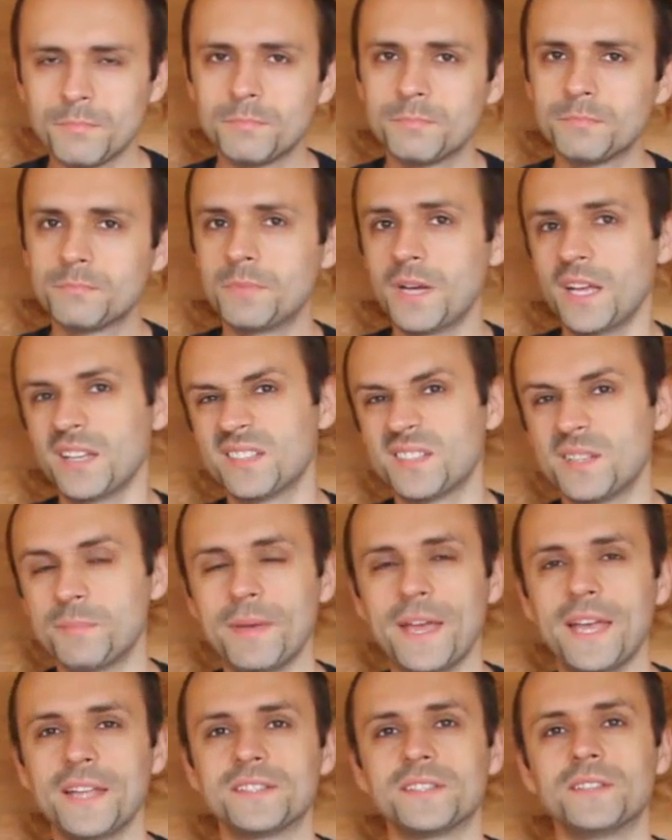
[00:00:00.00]
But it
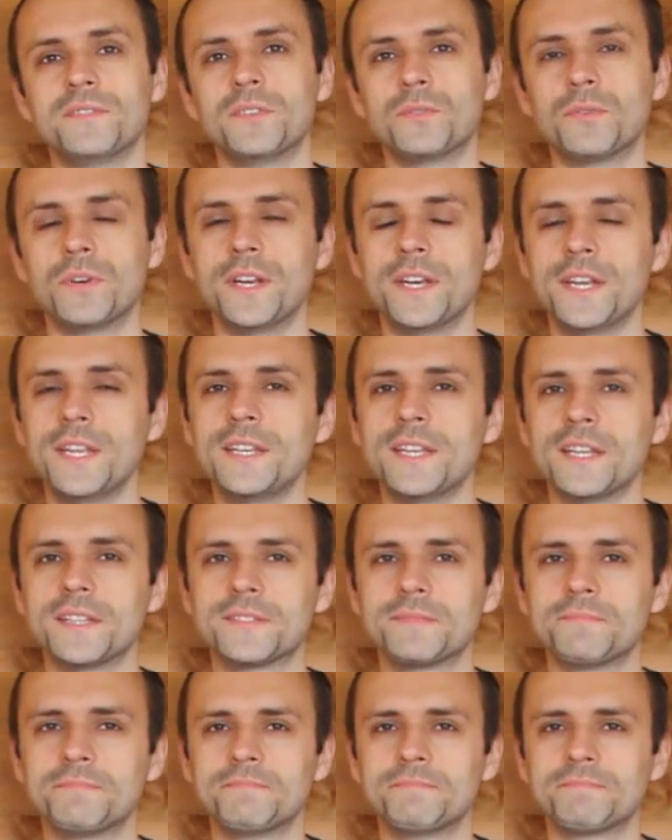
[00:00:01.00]
depends if you really need
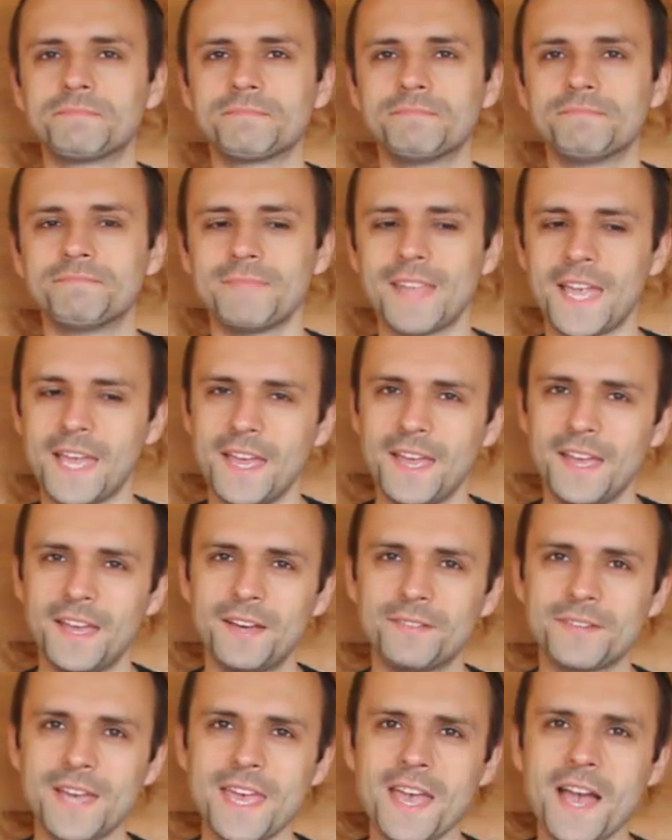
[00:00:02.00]
that.
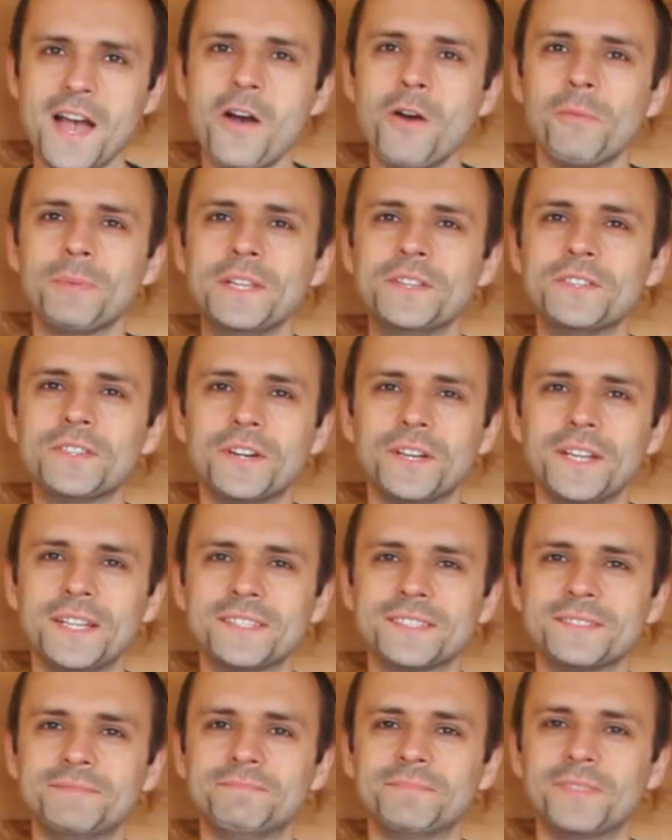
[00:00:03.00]
Okay, I hope you enjoyed
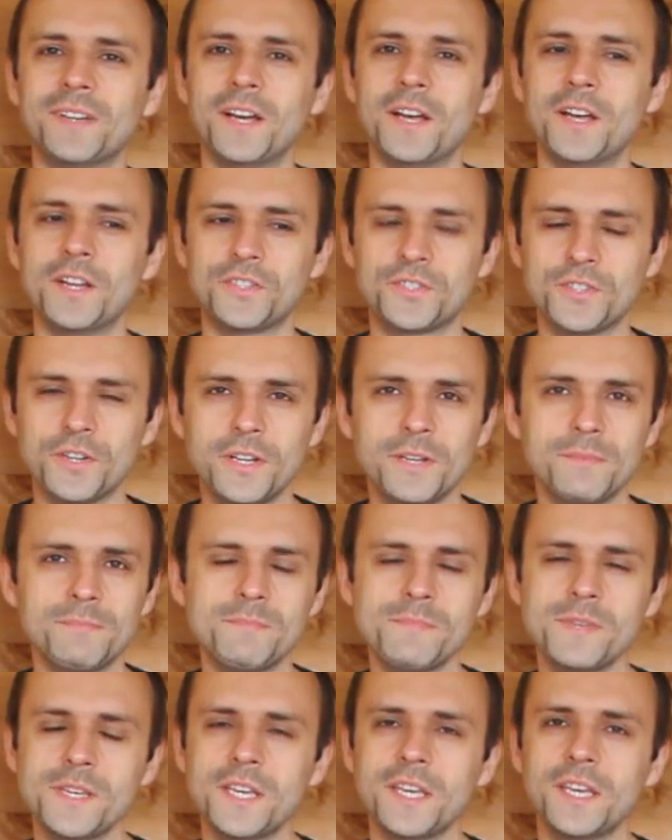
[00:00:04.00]
it. Join
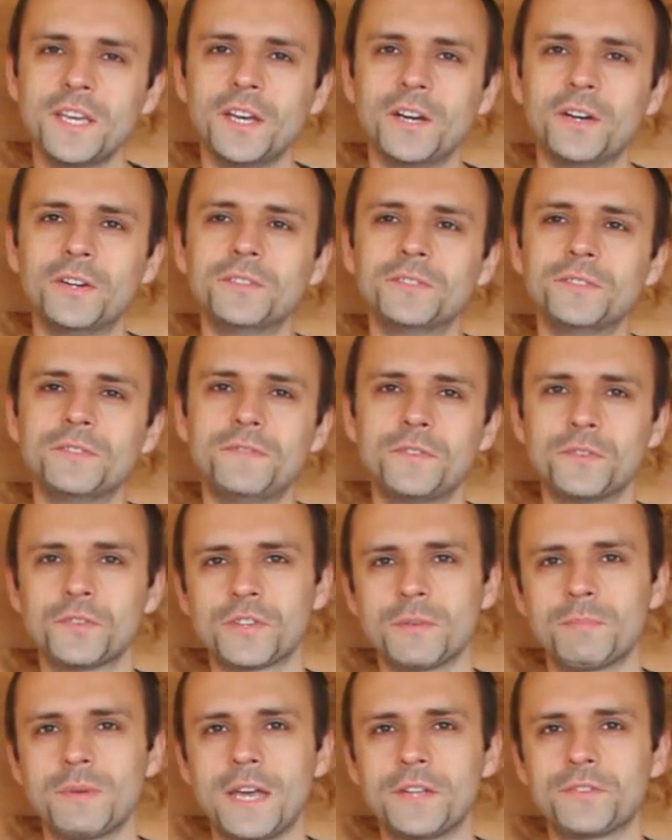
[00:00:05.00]
me on
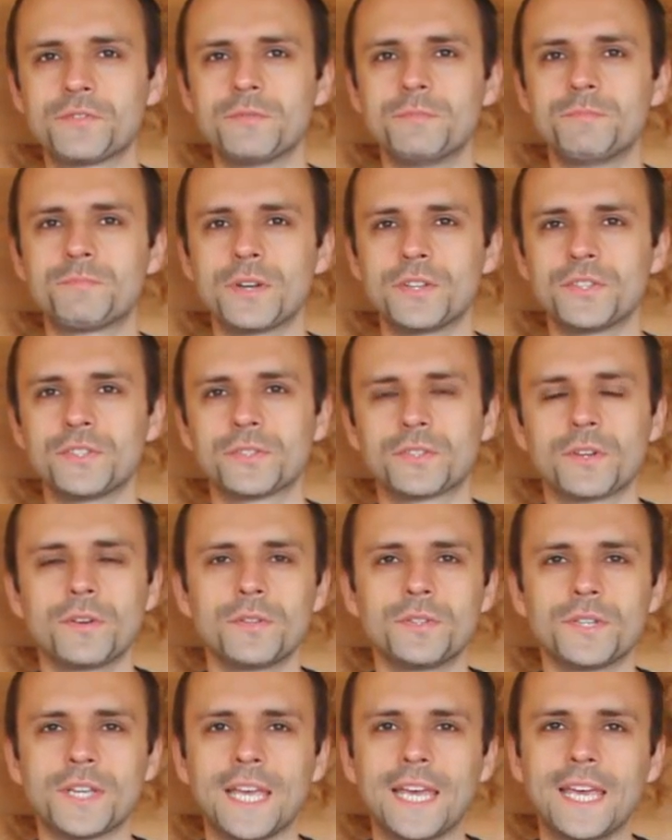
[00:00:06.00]

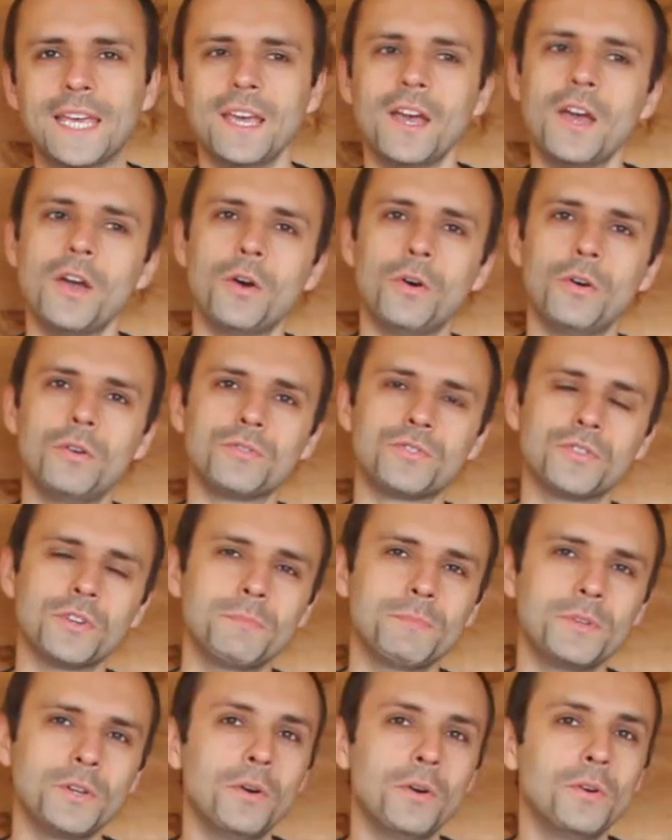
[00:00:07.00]
PhotoshopLightroomBridge.co.uk or join
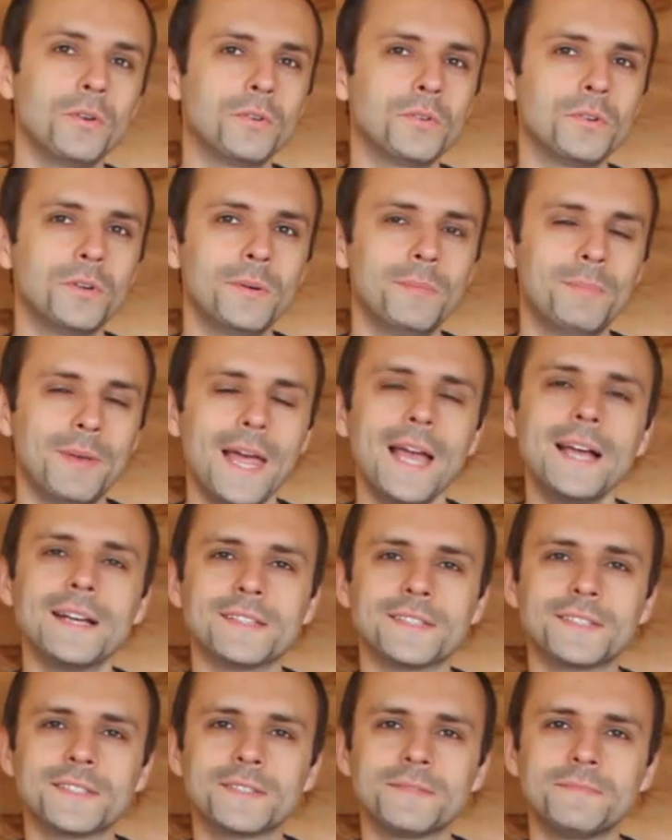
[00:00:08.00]
me Google+.
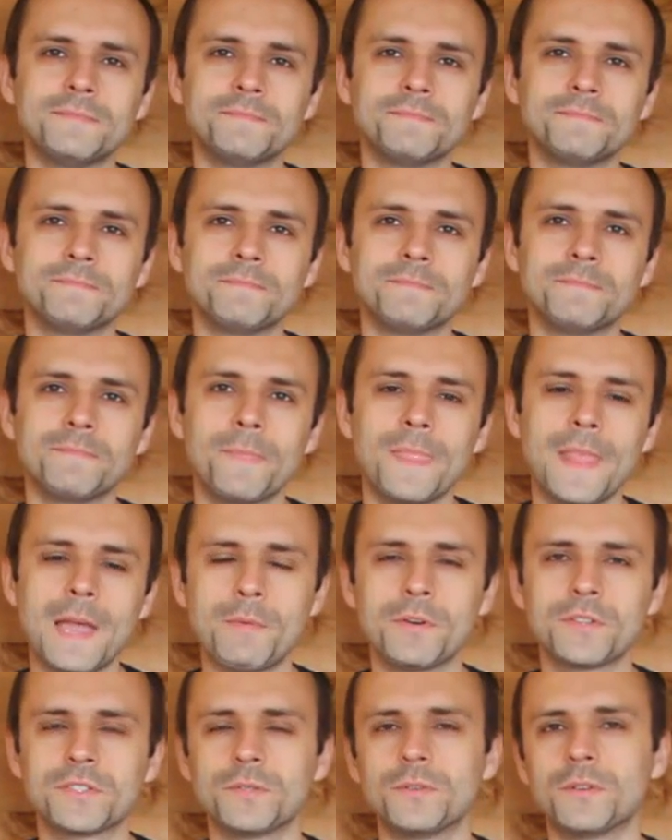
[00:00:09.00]
I'm
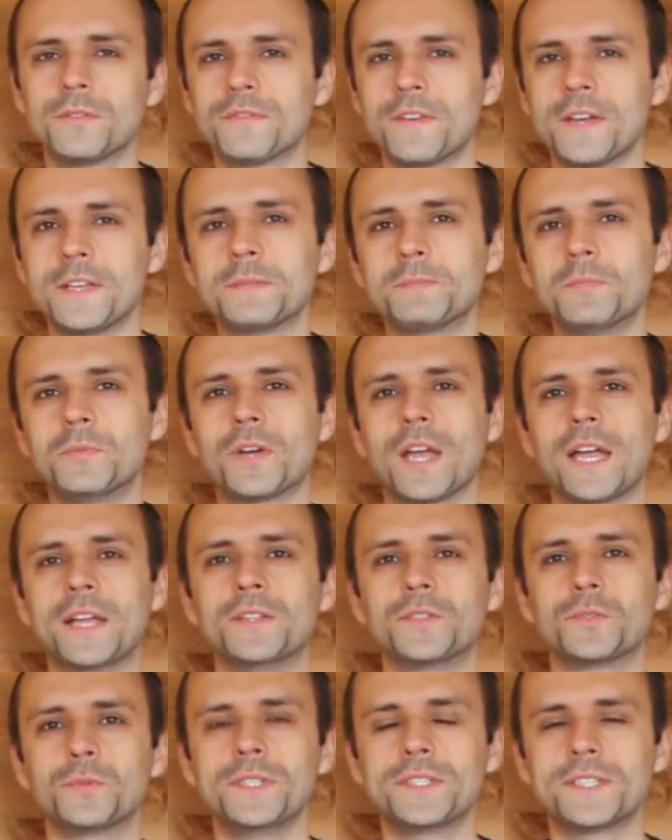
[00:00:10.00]
also on Facebook
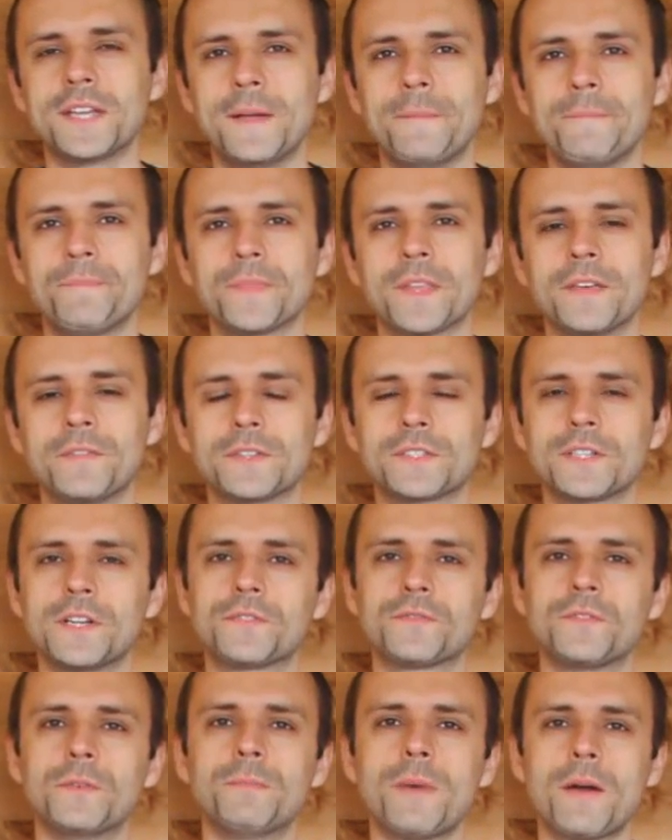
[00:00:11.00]
and Twitter. If you search
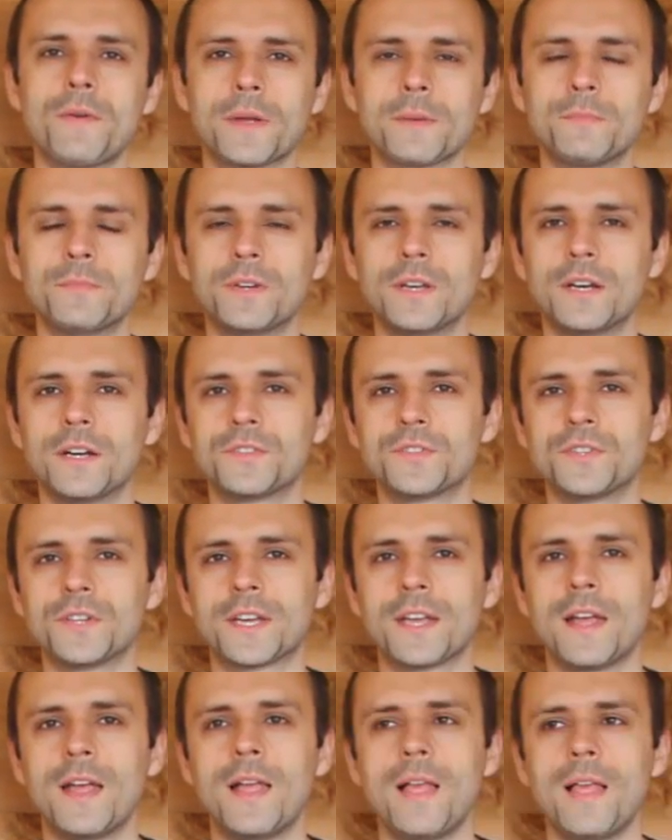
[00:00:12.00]
for Marek
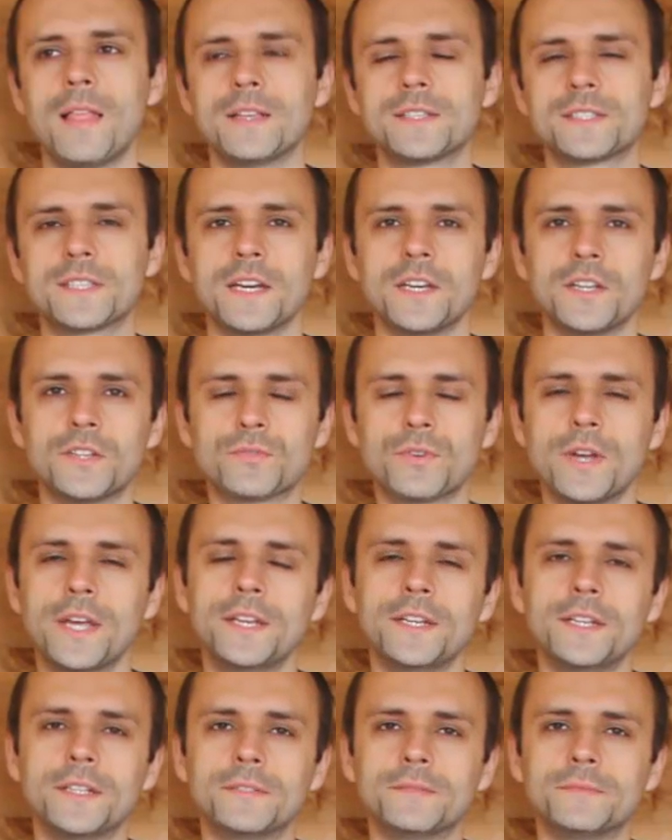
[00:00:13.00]
Mularczyk, SAI
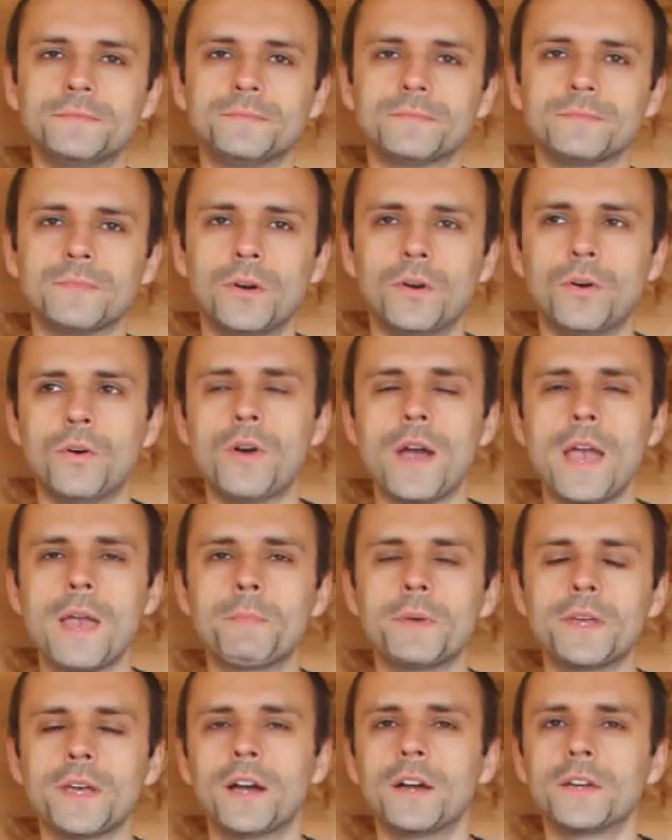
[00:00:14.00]
Training, or
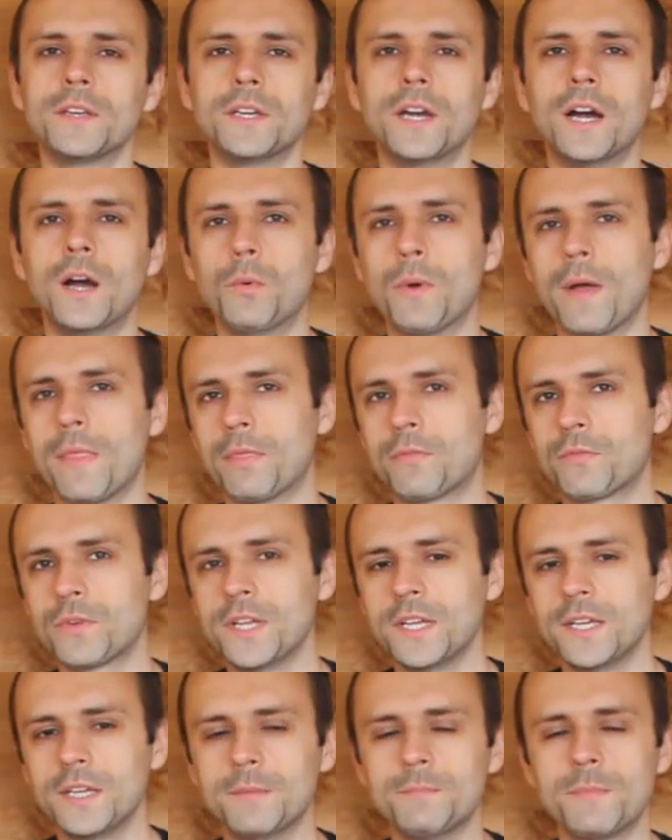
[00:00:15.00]

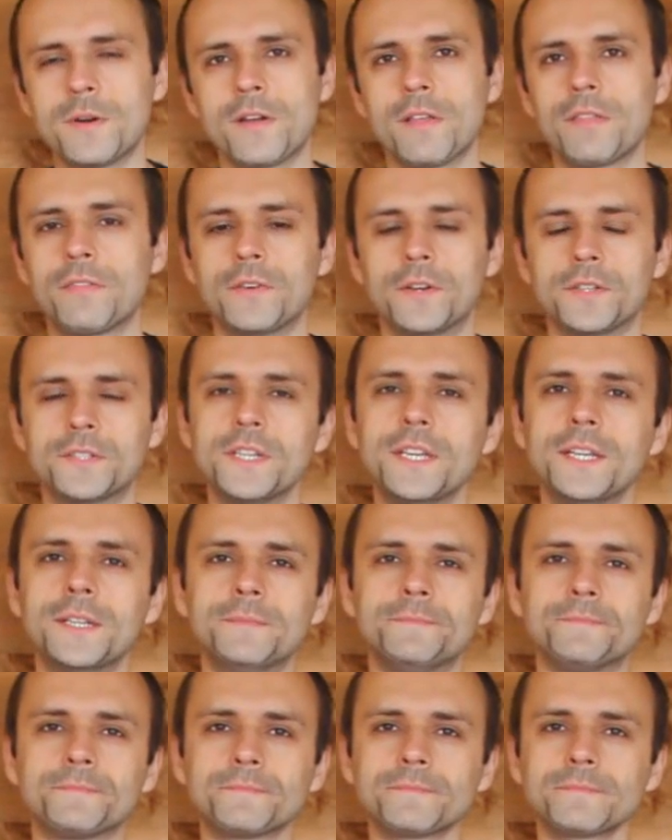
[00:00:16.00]
MARER13, Marek13.
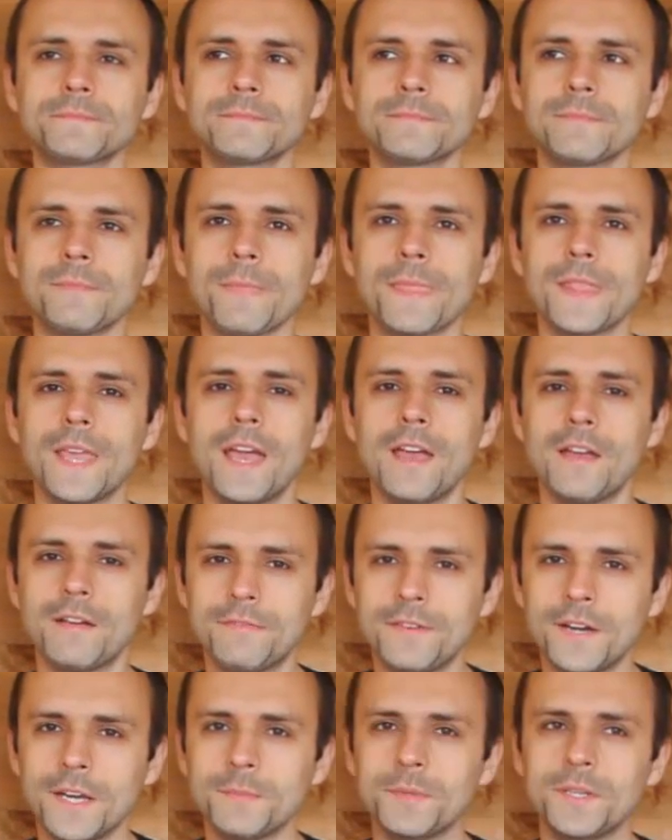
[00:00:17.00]

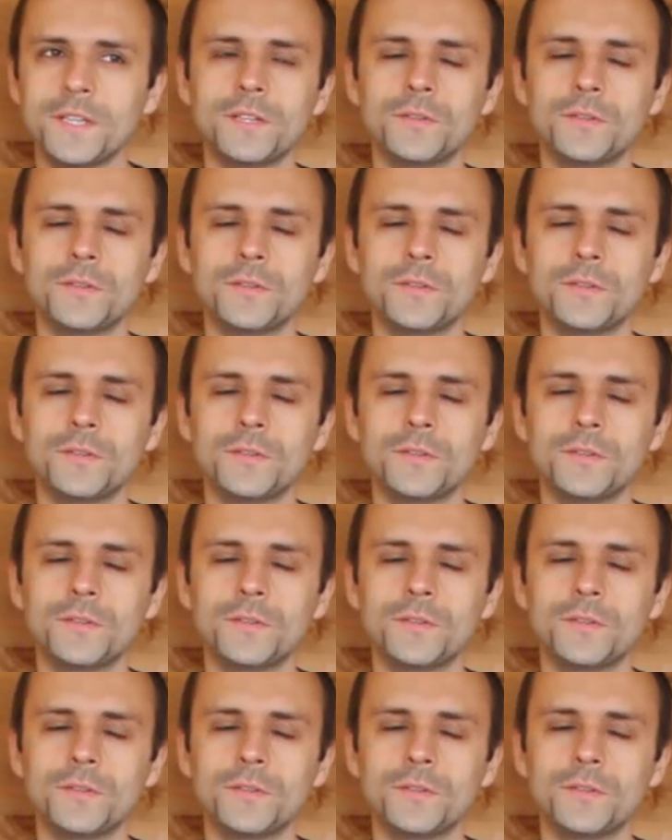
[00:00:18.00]
Find me.